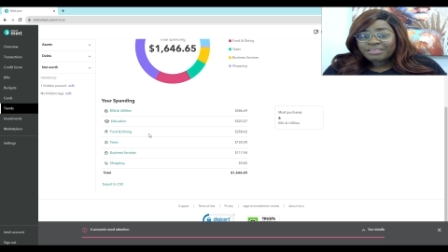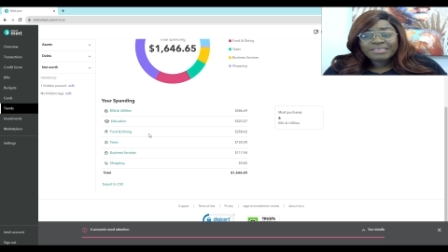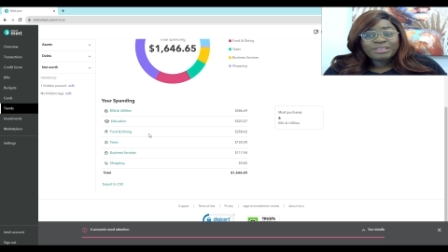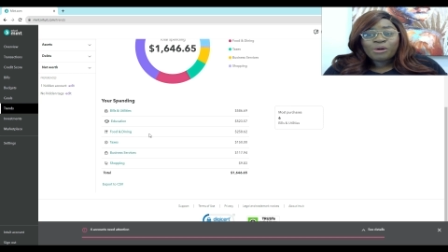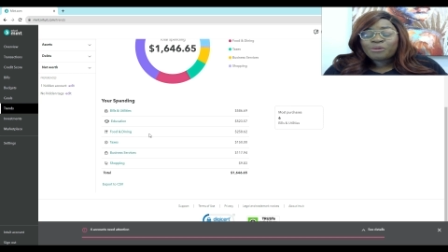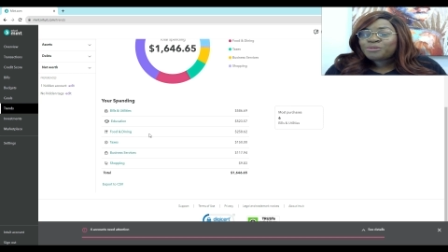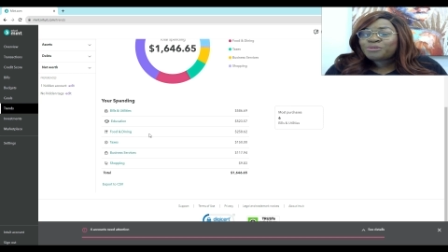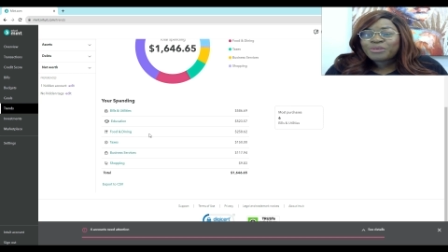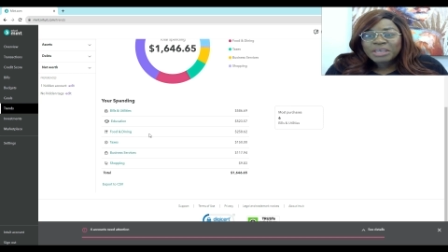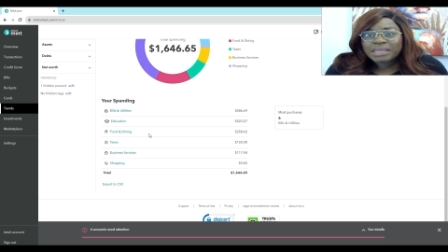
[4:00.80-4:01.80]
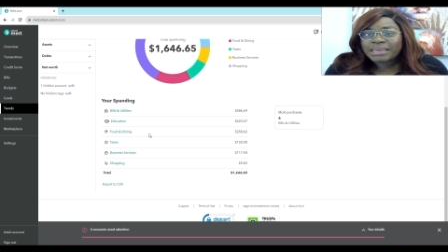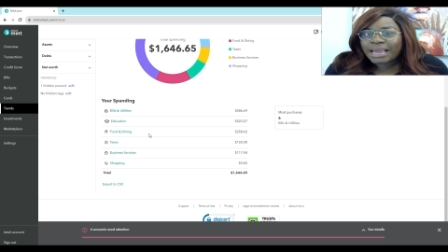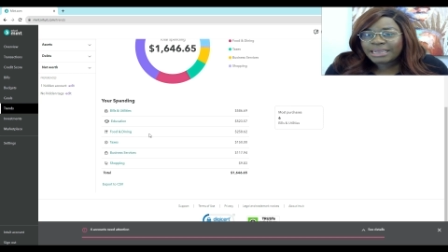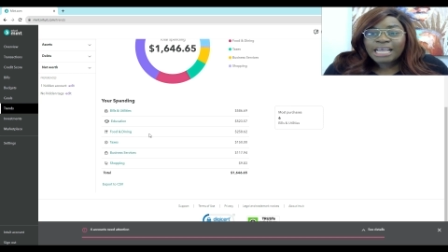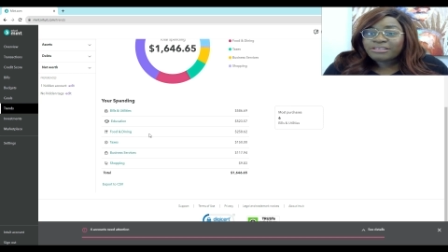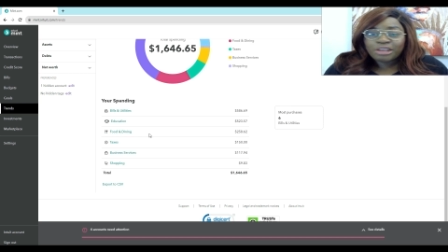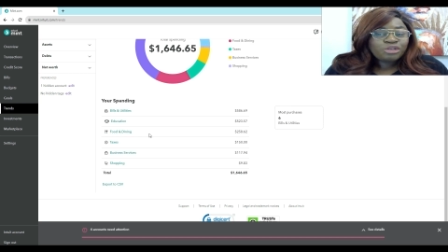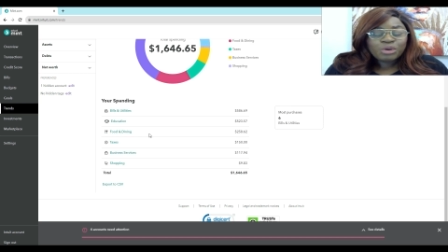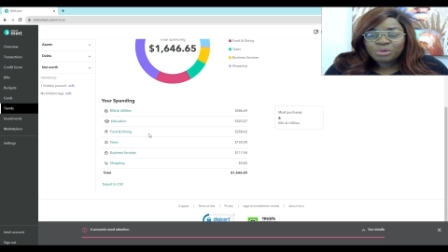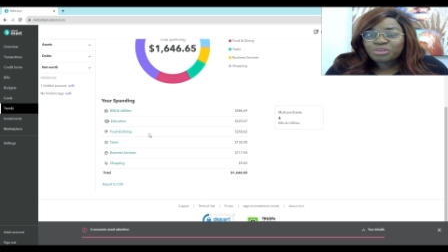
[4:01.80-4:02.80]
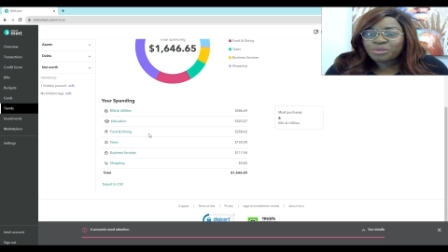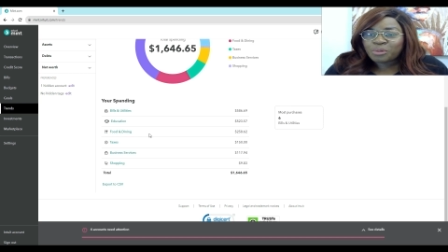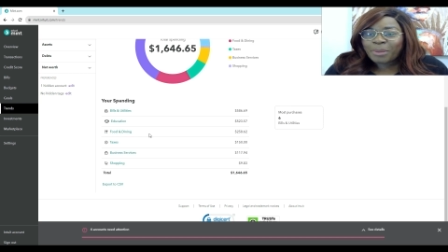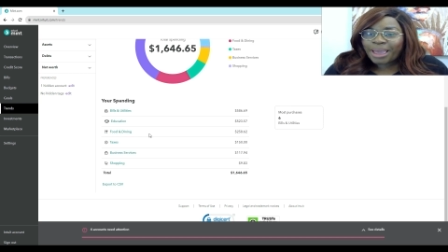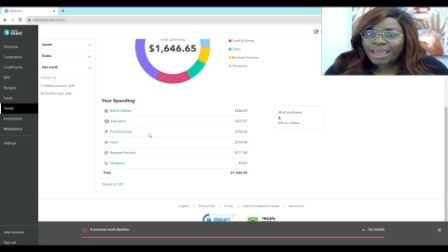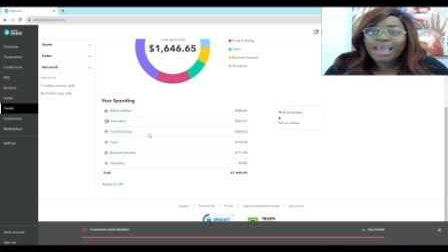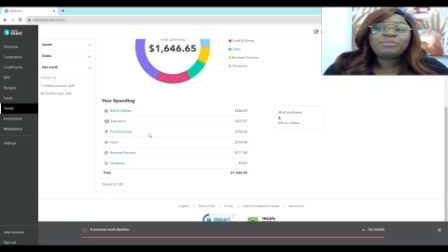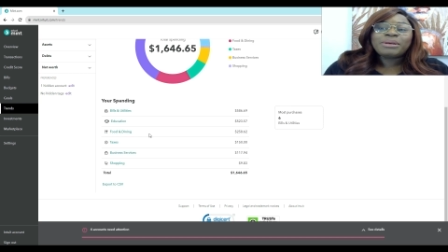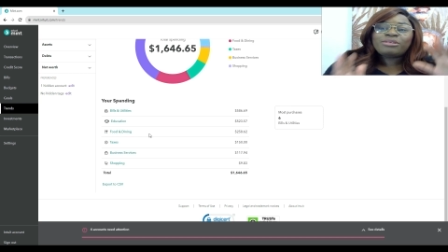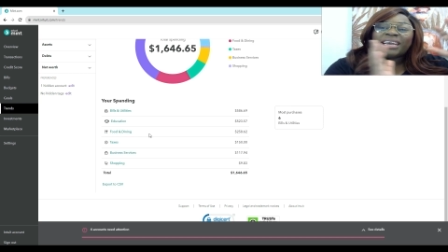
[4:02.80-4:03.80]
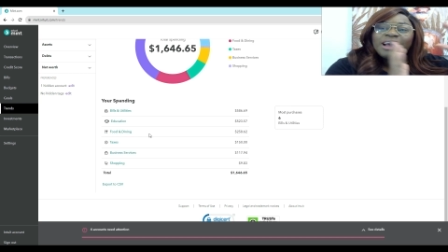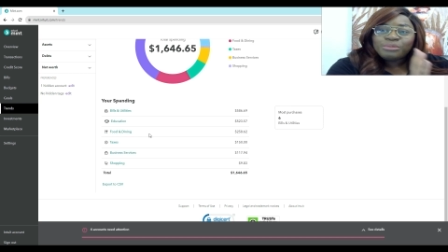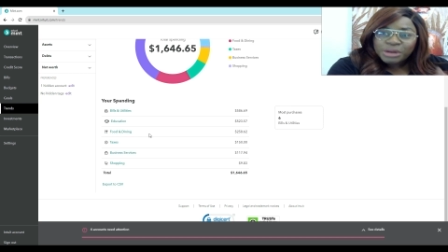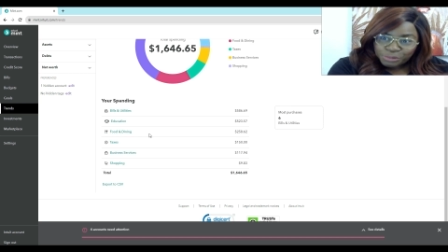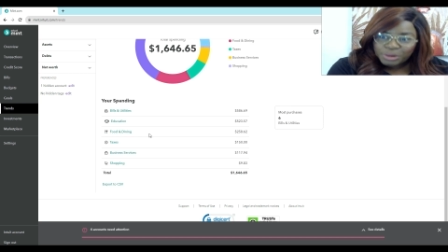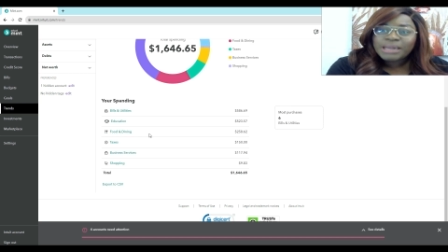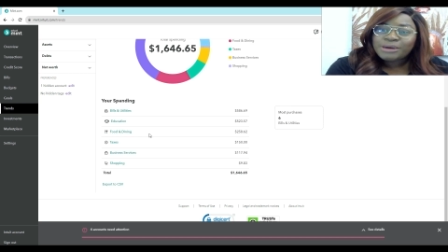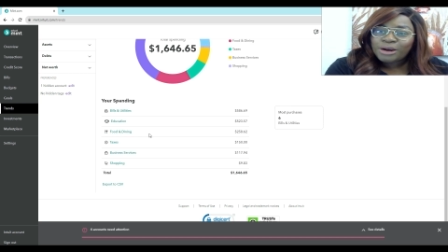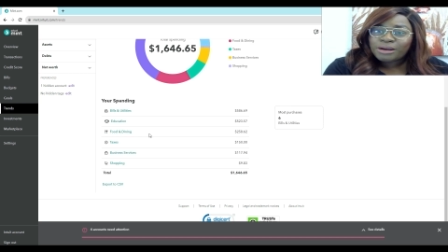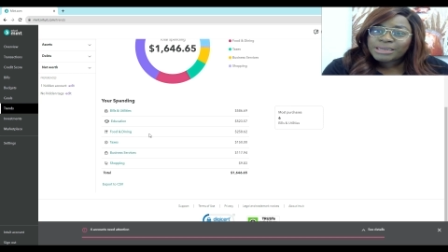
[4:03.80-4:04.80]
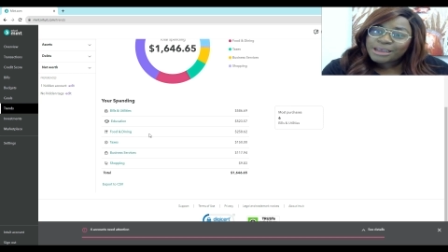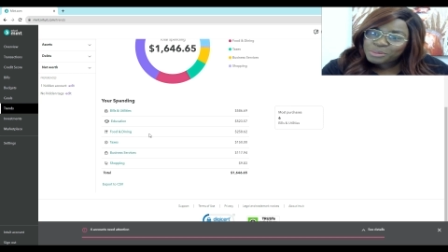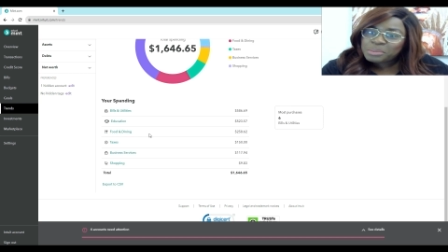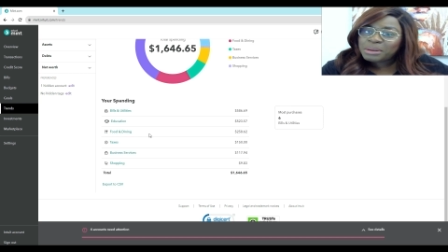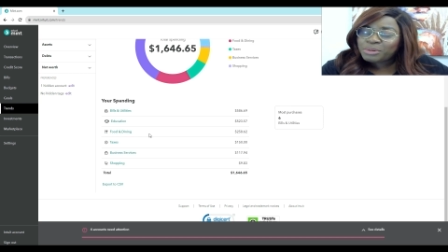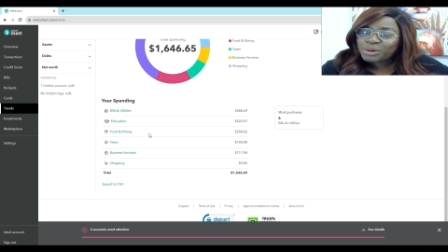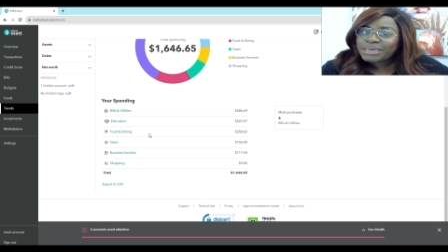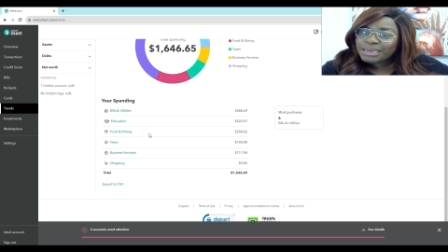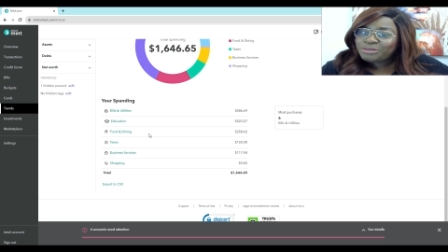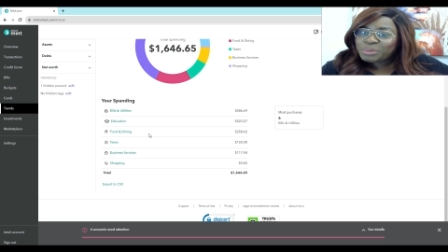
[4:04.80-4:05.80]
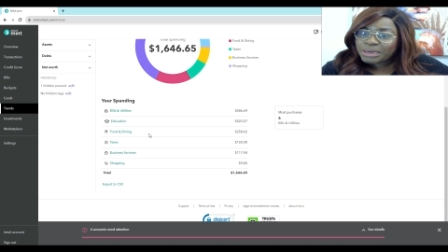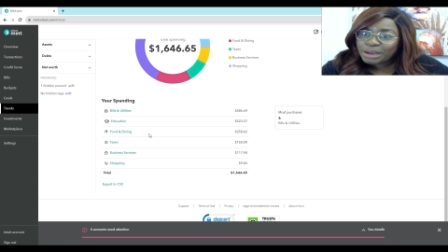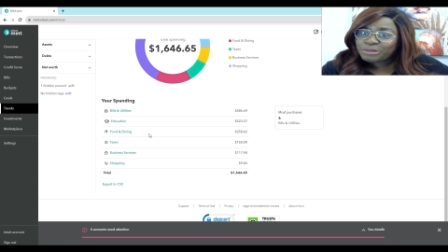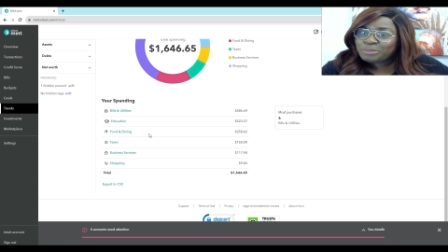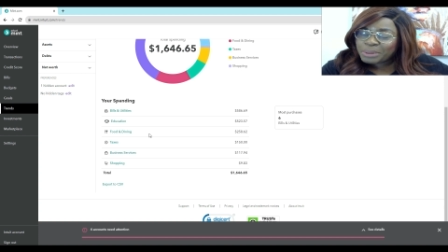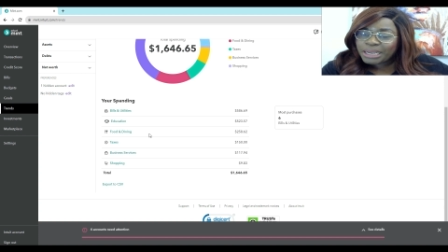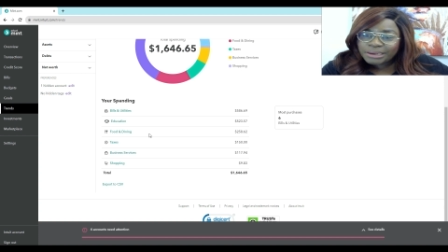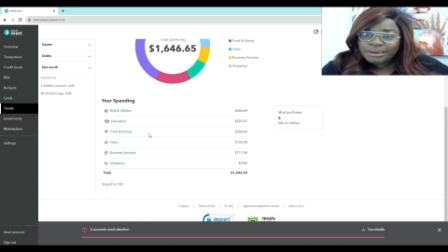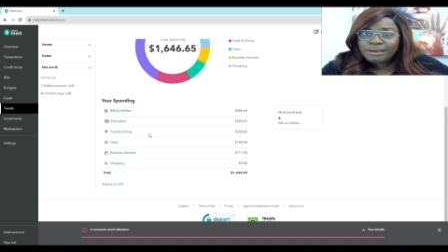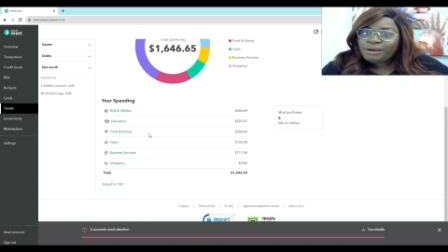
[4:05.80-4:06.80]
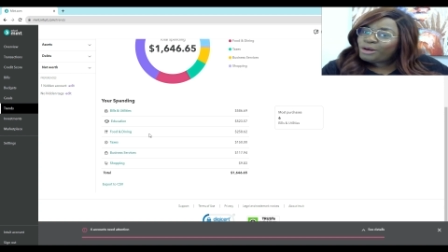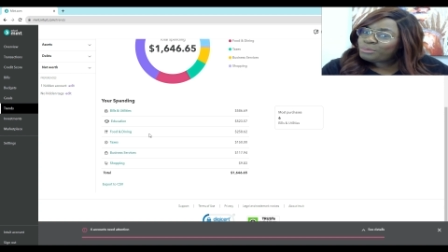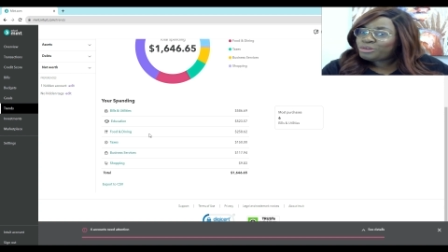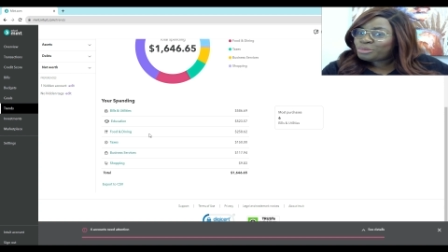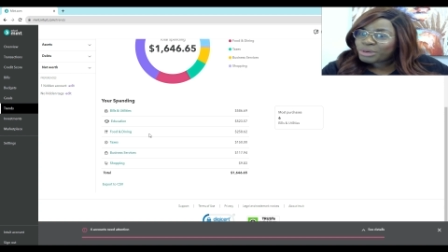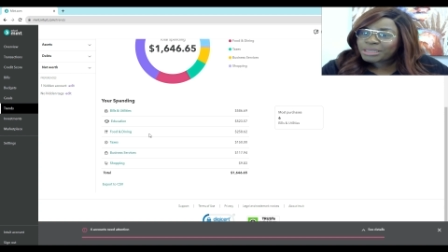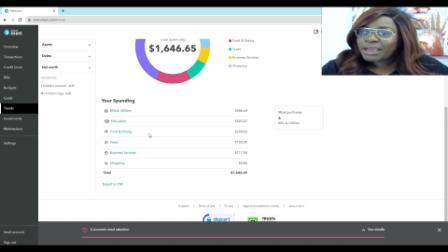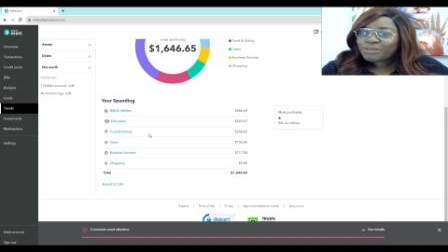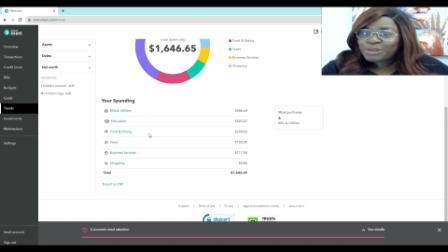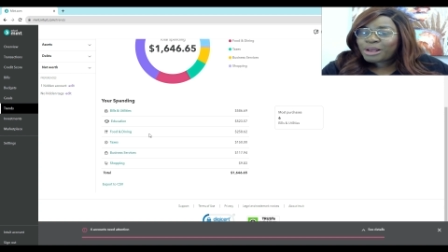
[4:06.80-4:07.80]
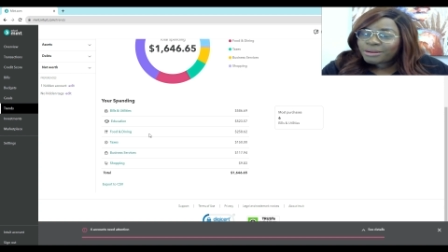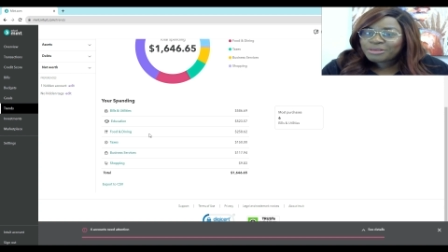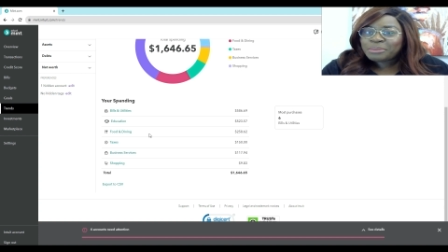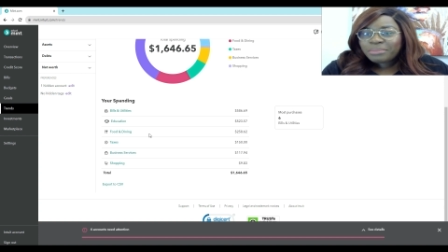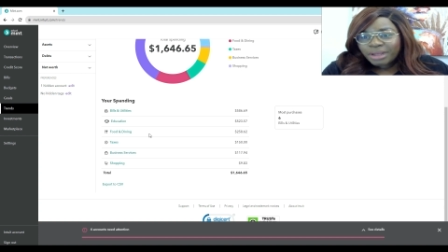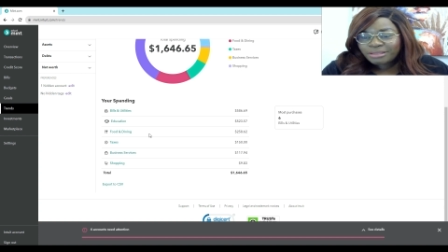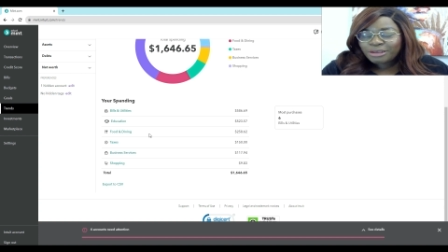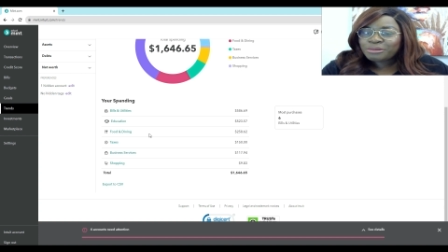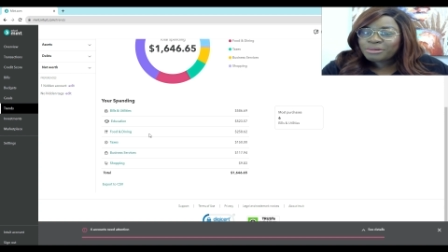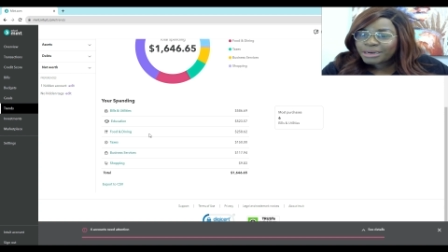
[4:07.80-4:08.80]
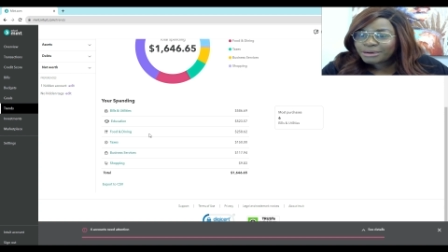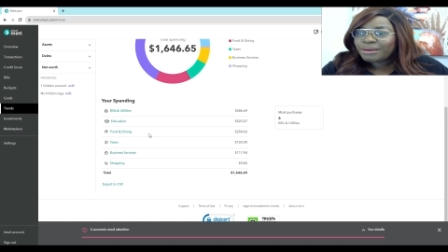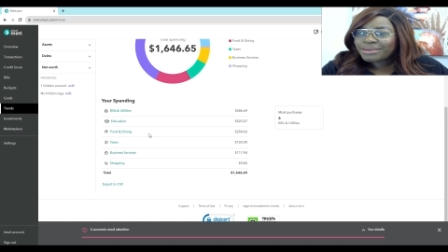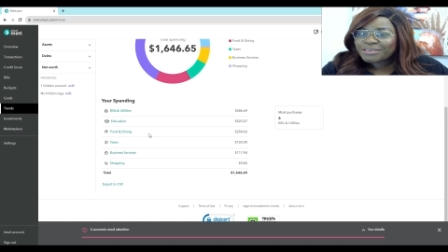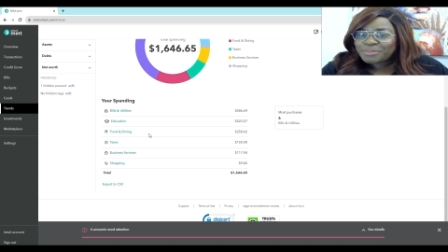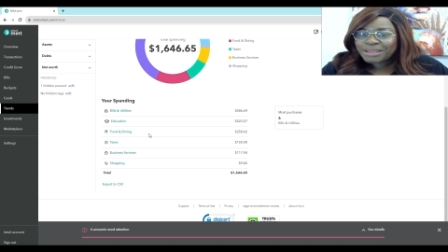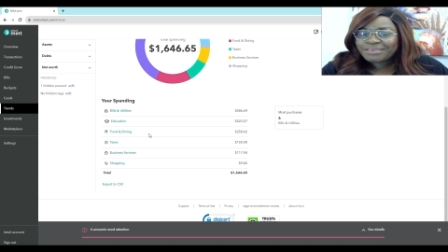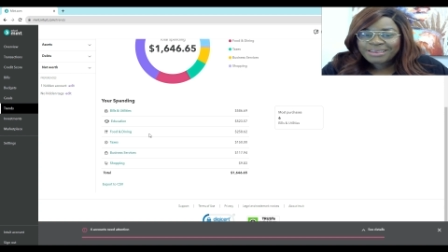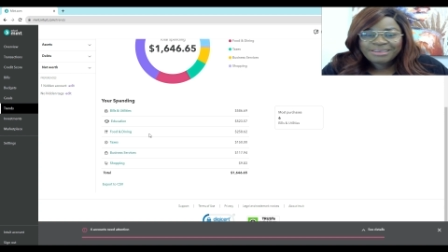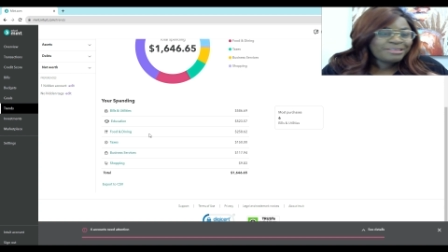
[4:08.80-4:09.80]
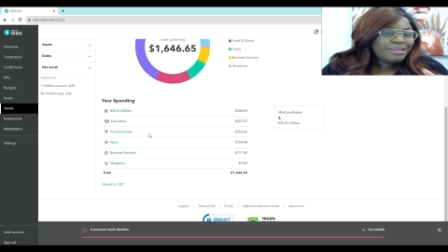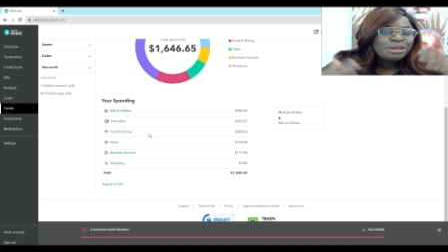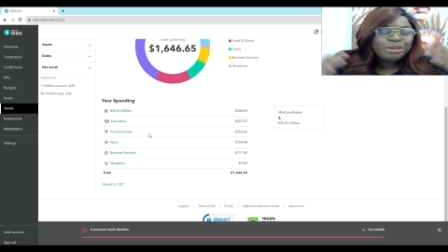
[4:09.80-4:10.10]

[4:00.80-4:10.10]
don't feel like such a noose over my head because I got rid of credit card. Guys, remember the days when I was paying almost $3,000 a month on credit card expenses?